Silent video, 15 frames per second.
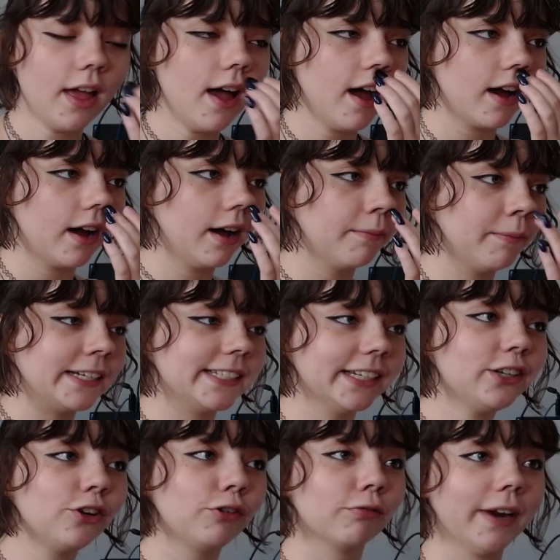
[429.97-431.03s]
I
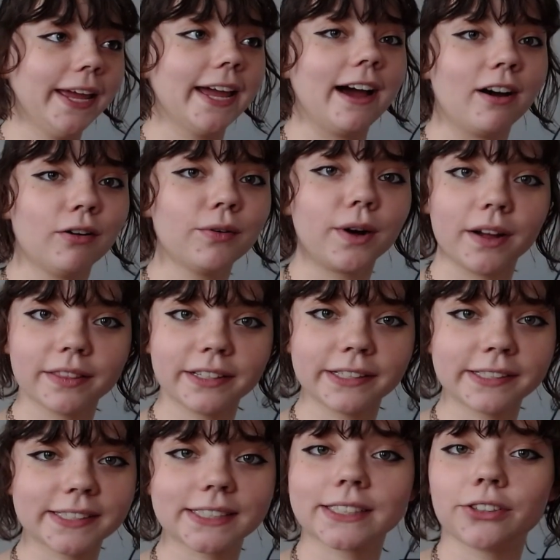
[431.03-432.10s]
did gray out on
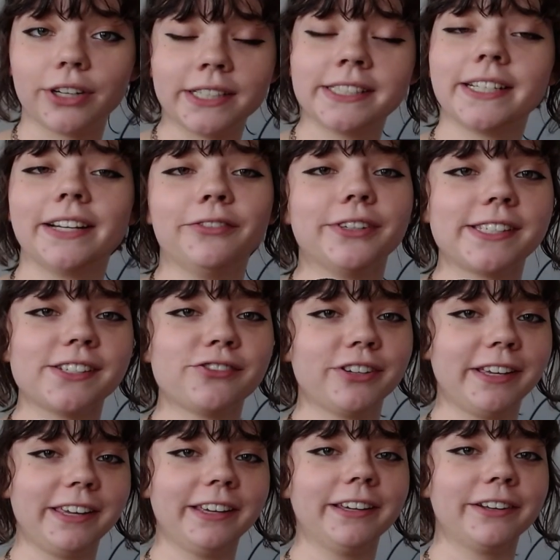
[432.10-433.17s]
this. Granted, I wasn't
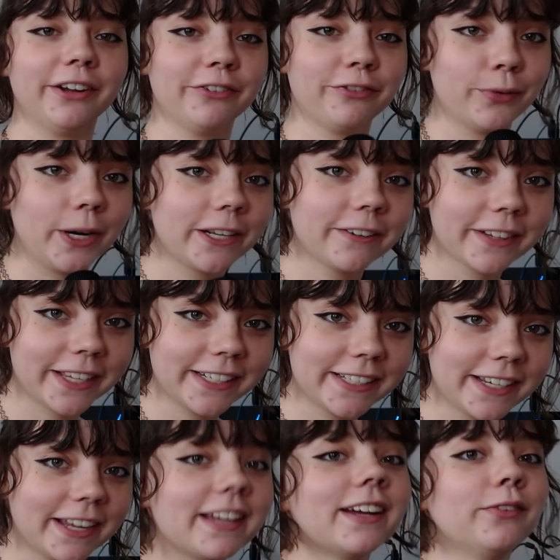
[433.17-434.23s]
drinking enough water that
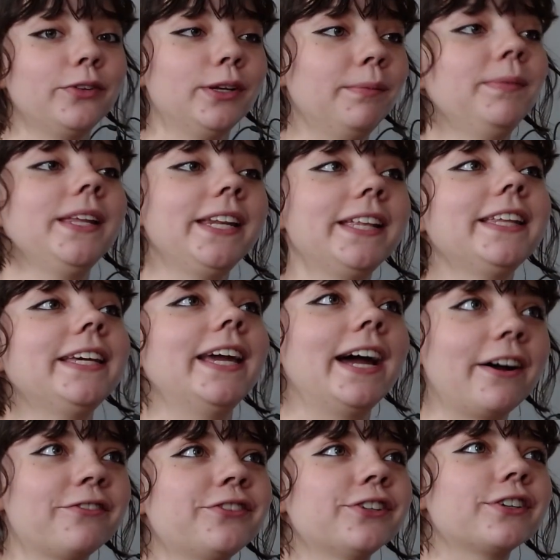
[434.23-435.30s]
day, and we immediately
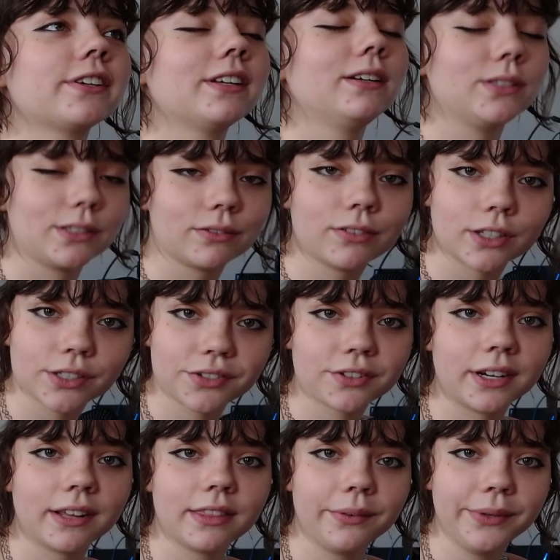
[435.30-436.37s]
after, it was the first
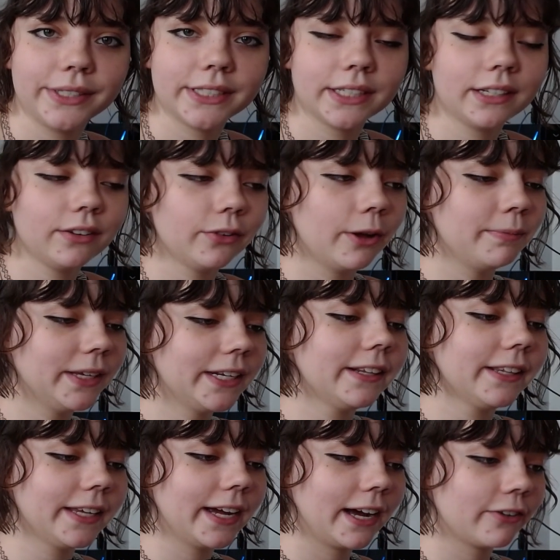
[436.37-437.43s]
ride that we did,
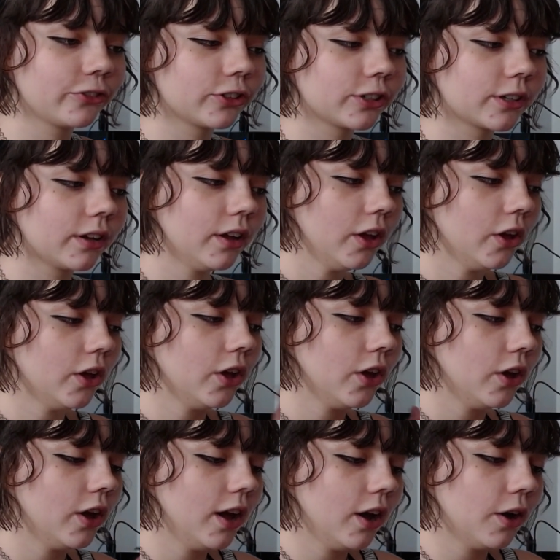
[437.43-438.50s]
immediately after
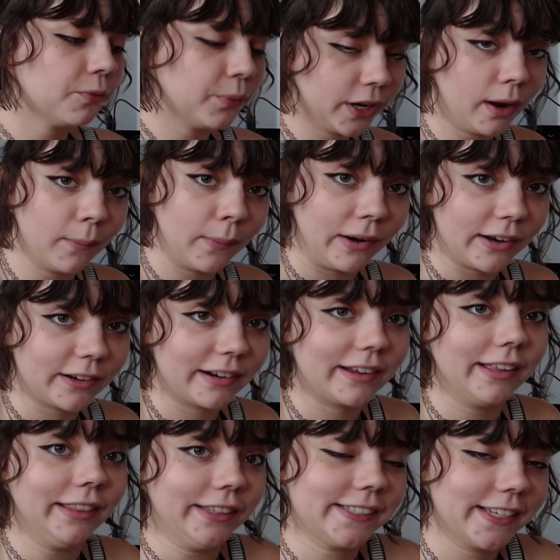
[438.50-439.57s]
we got water,
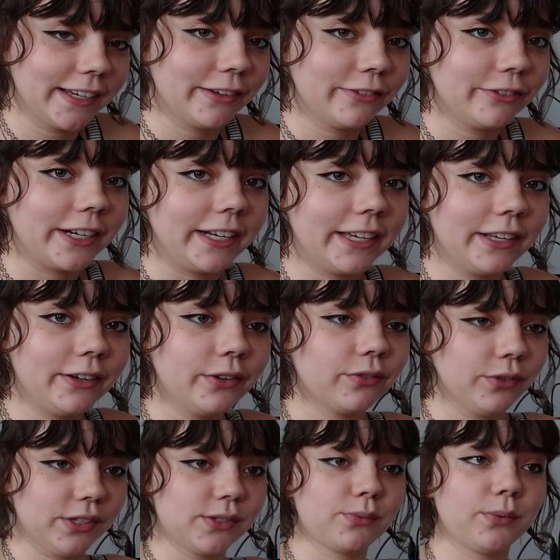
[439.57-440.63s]
and the second ride
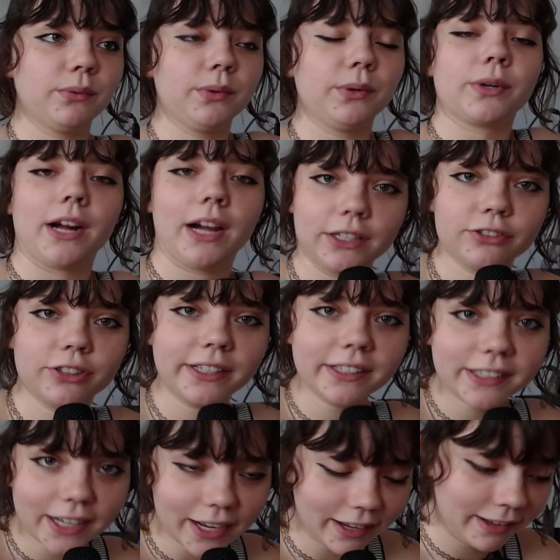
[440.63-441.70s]
was when we were
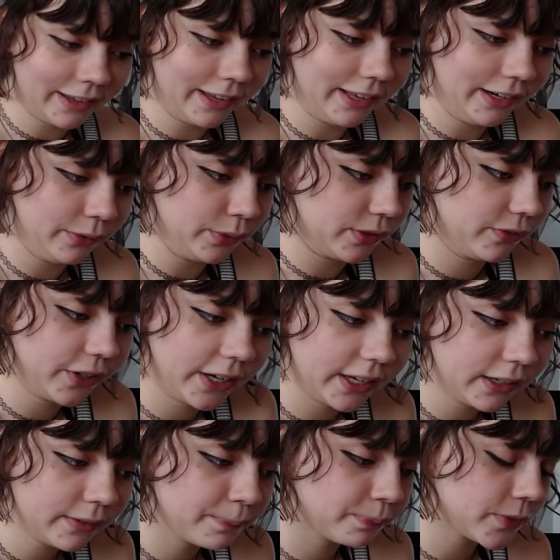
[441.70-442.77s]
hydrated, and it was
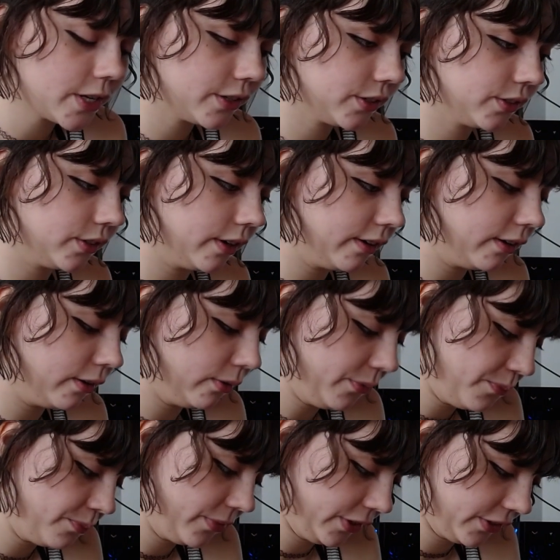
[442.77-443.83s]
fine. So,
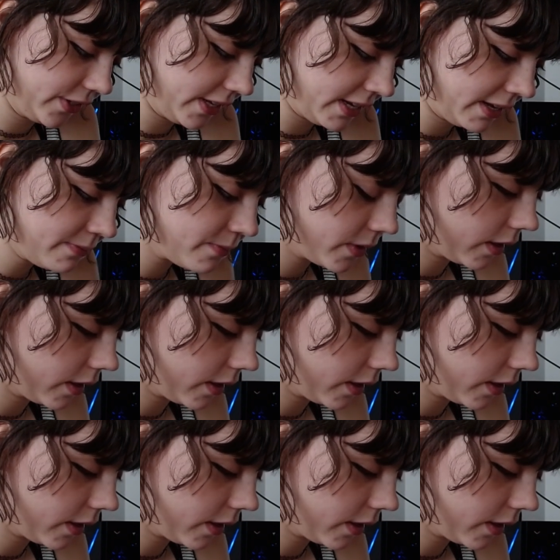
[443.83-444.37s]
there's that.